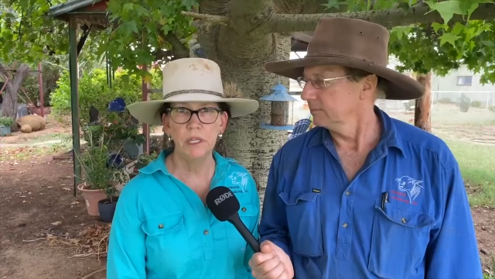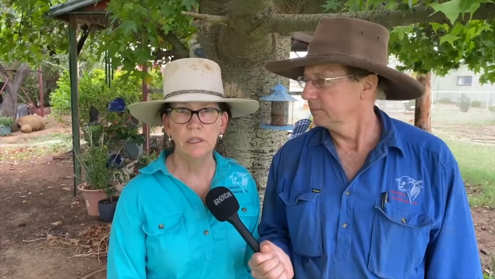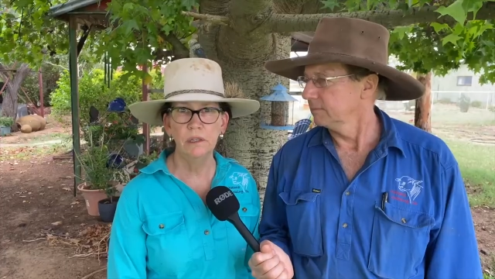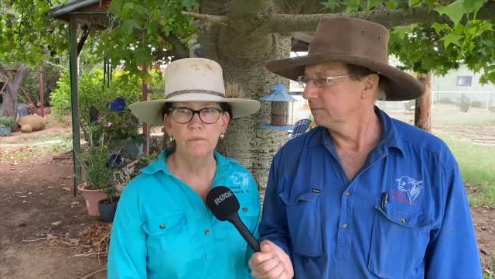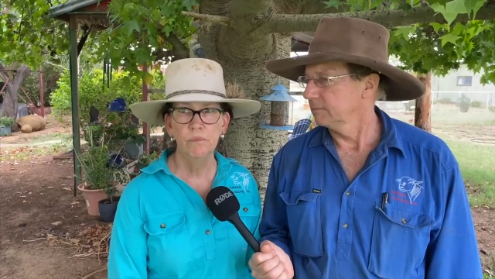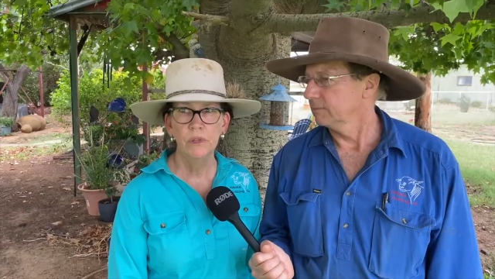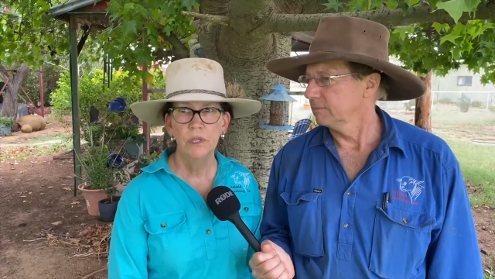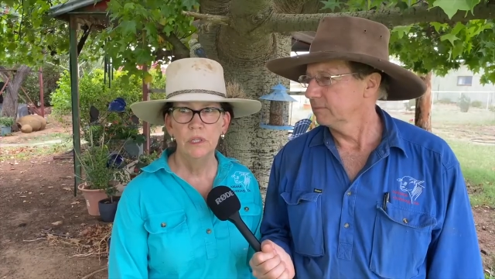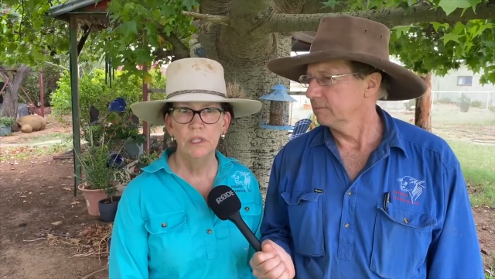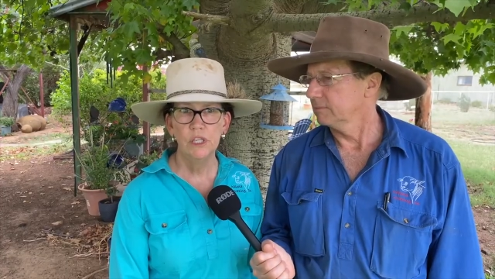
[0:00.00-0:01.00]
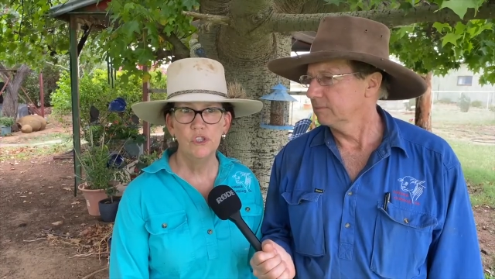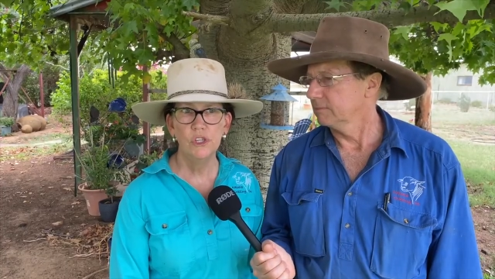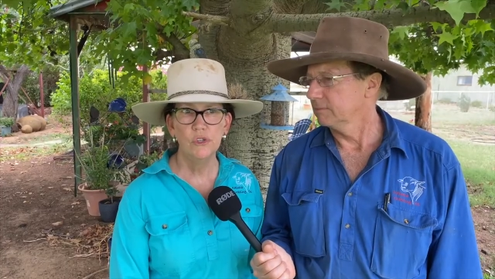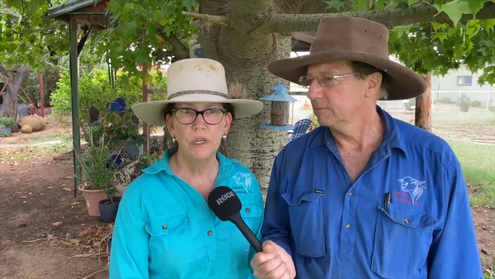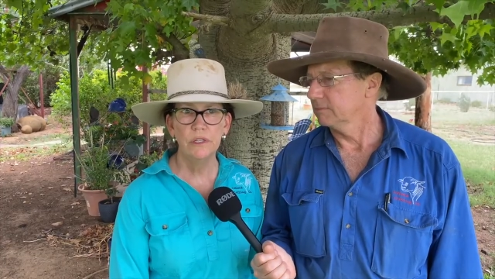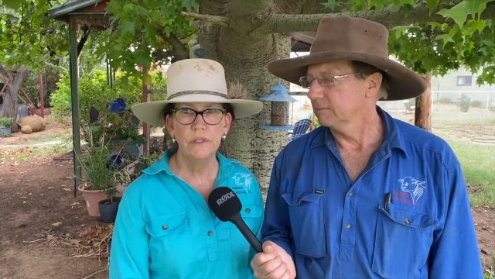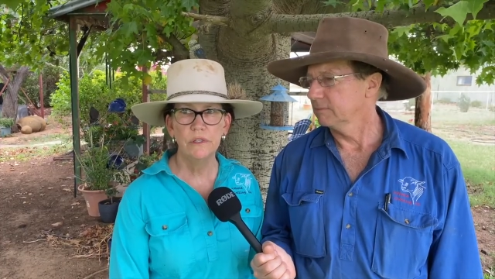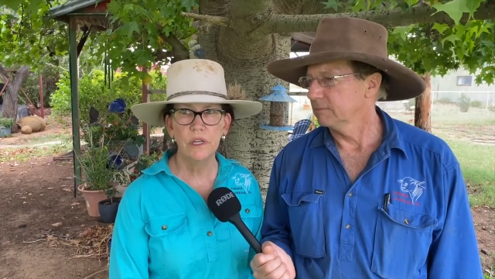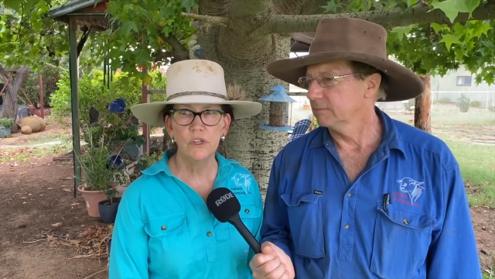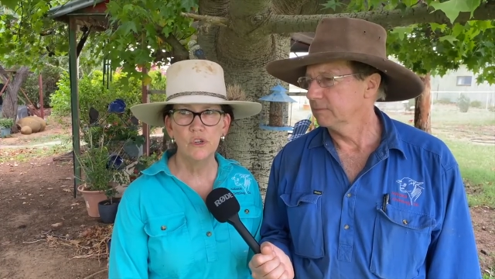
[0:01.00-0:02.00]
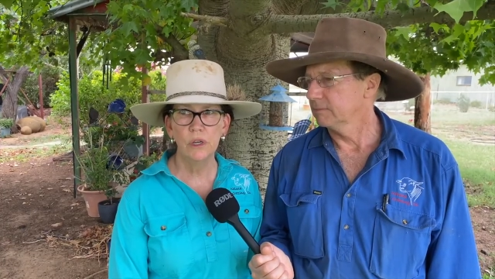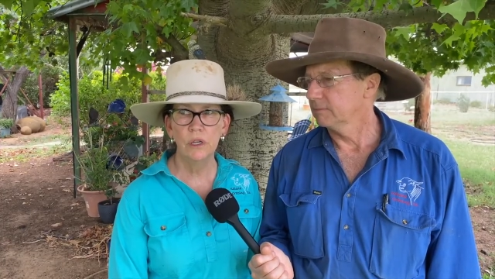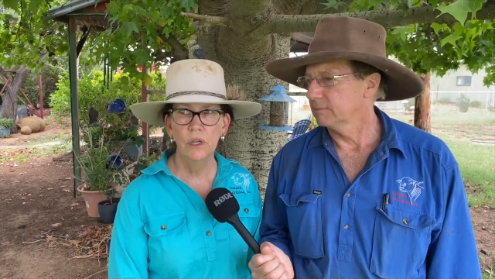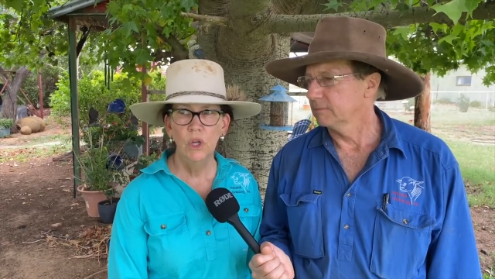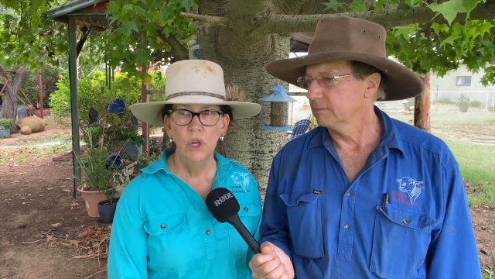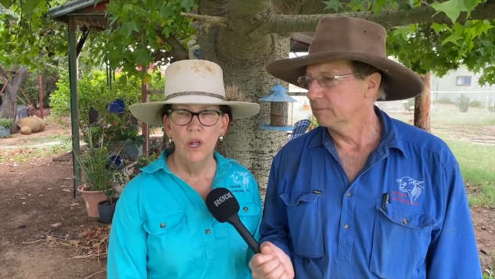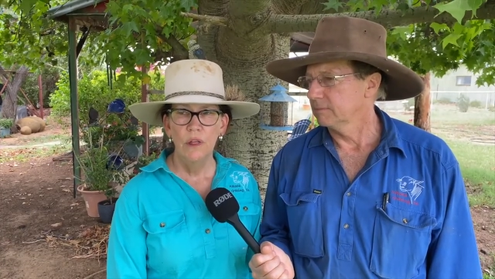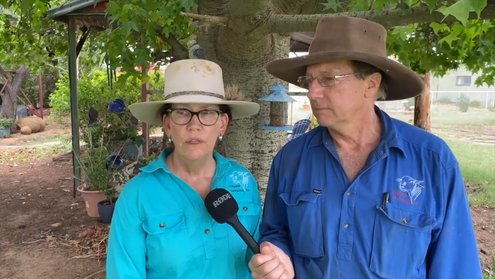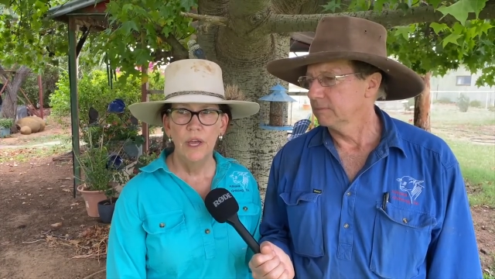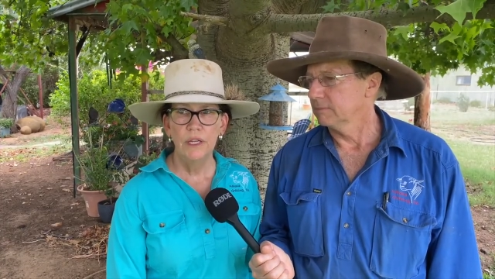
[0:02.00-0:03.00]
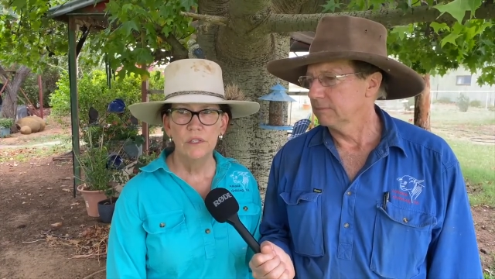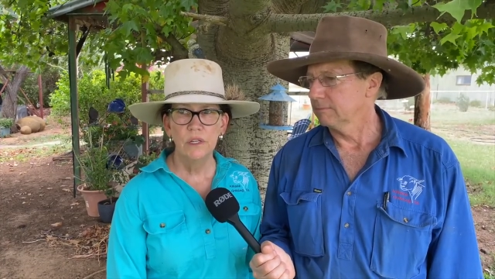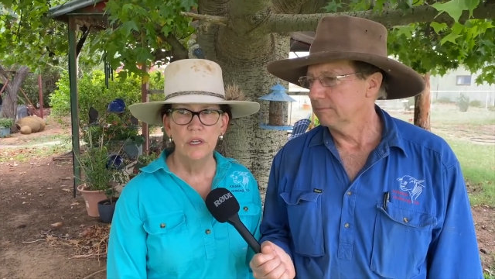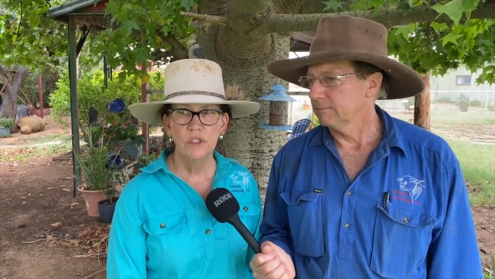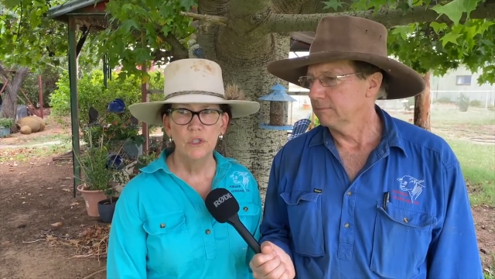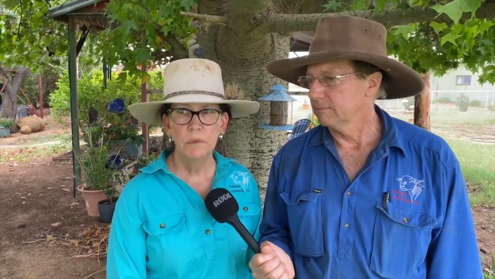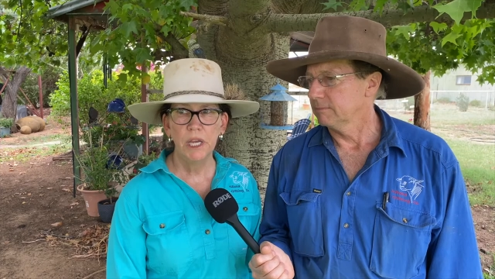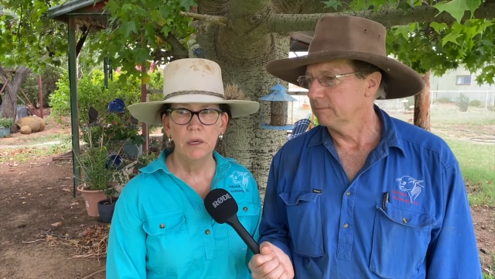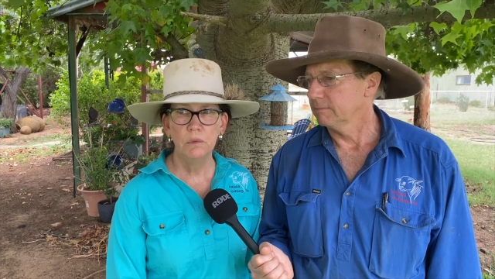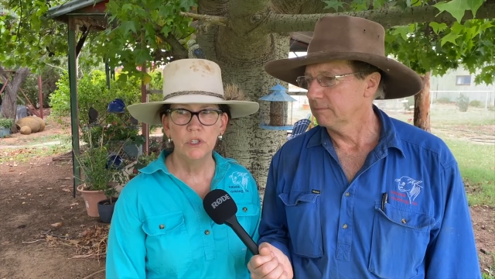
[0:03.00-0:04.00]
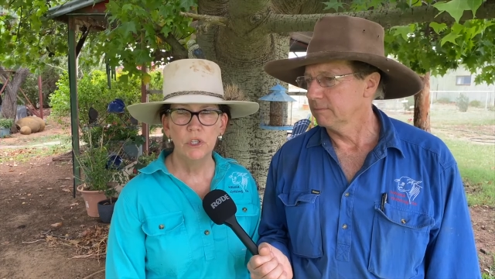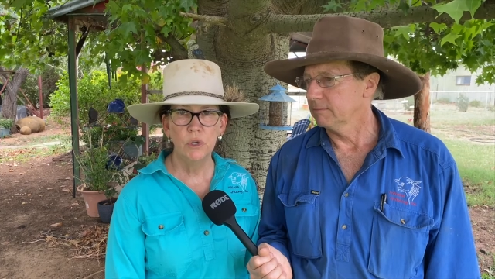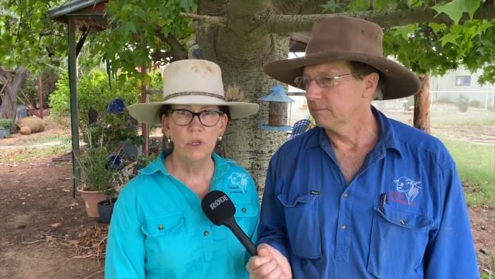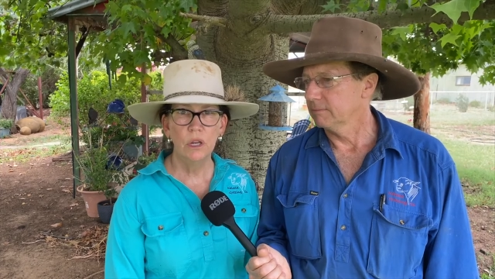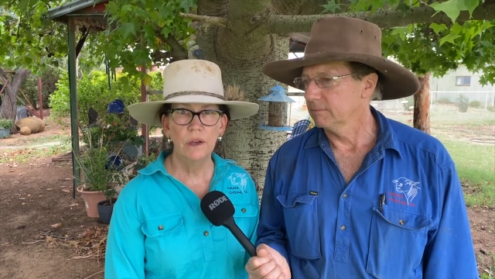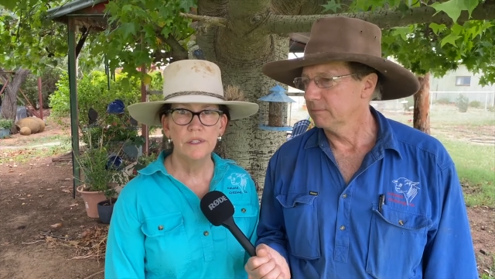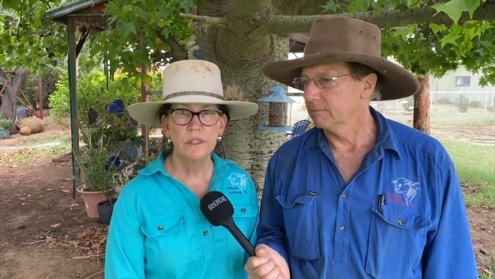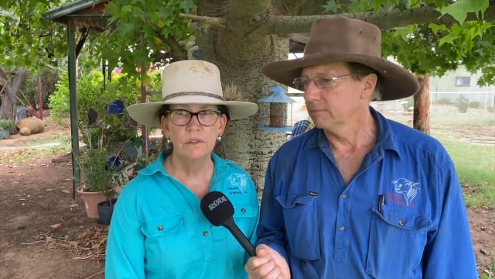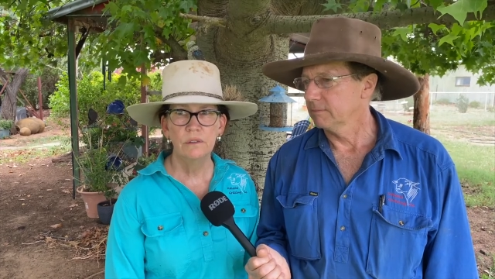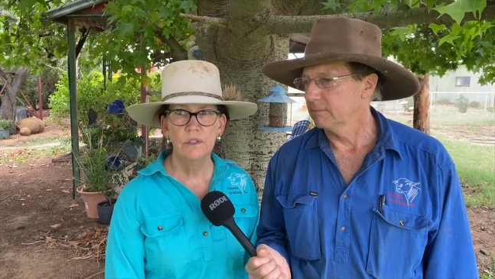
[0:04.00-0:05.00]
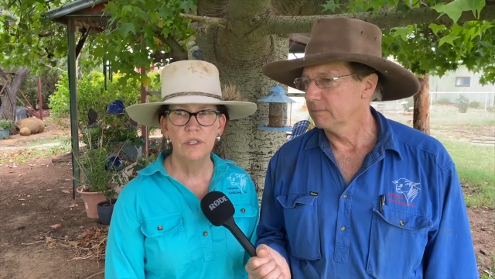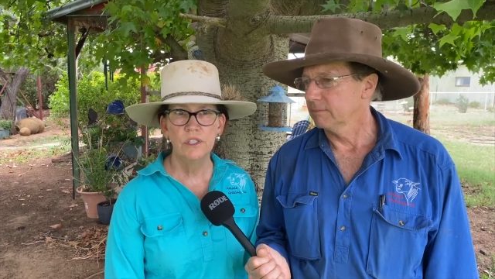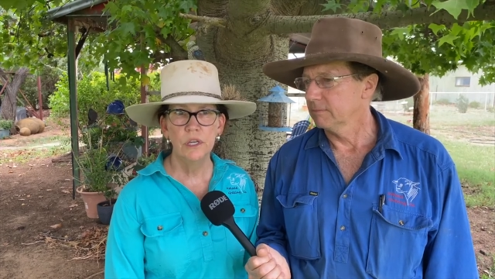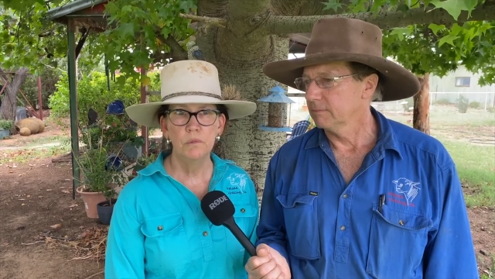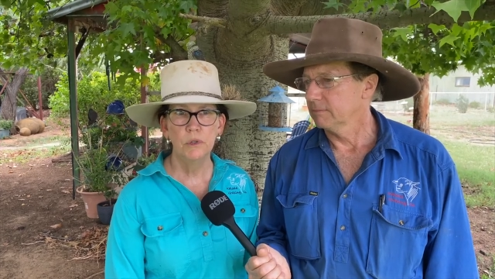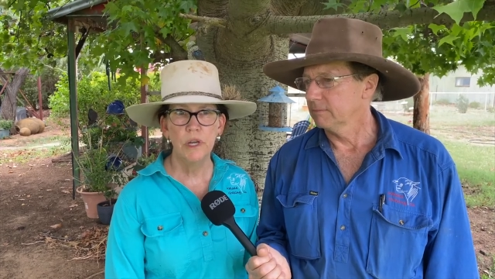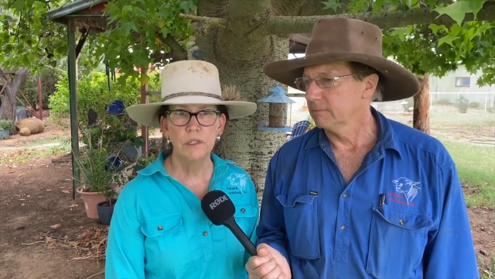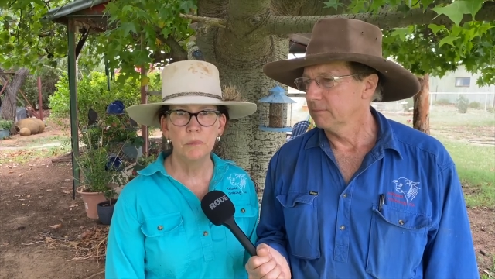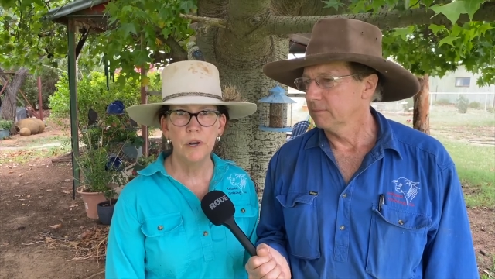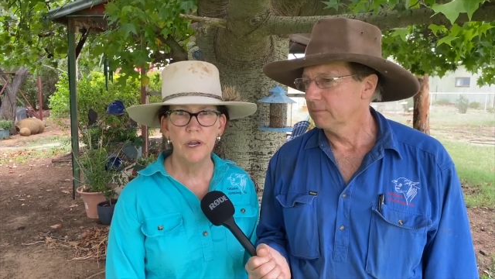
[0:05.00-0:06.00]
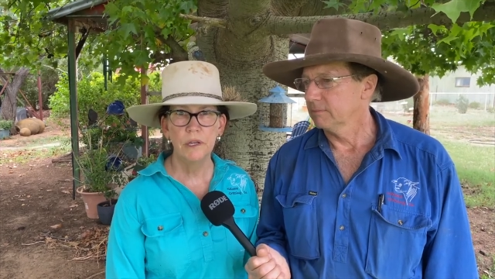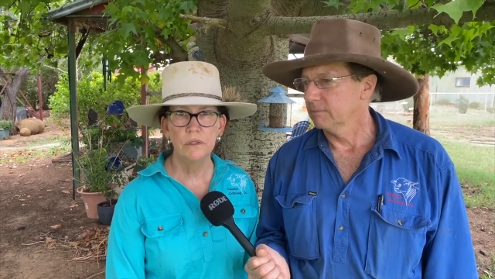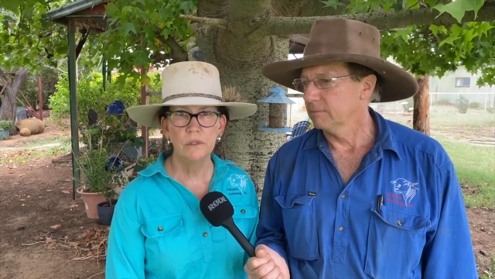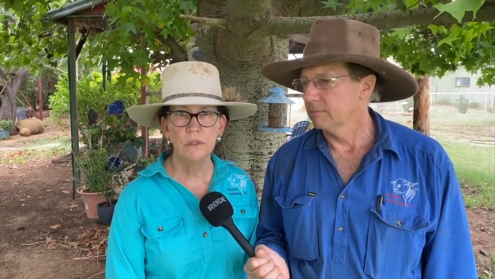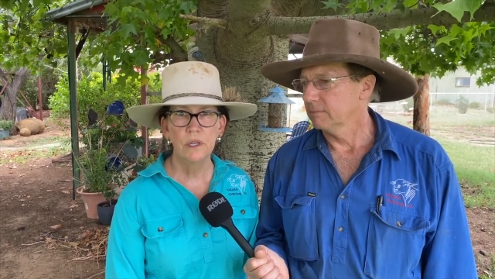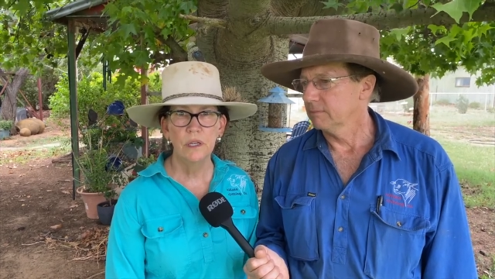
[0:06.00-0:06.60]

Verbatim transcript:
Speaker 1: here, gidgee trees, etc., that to be able to utilise the timber as browse.